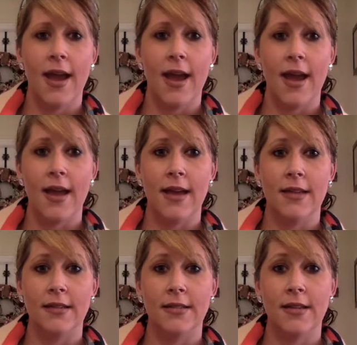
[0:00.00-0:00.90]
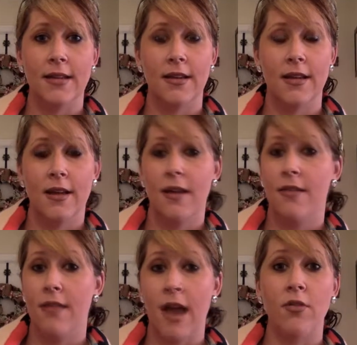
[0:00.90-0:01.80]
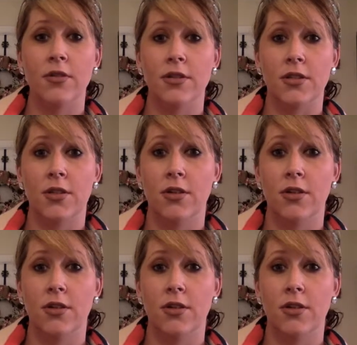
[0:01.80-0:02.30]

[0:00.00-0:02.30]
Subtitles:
and that was,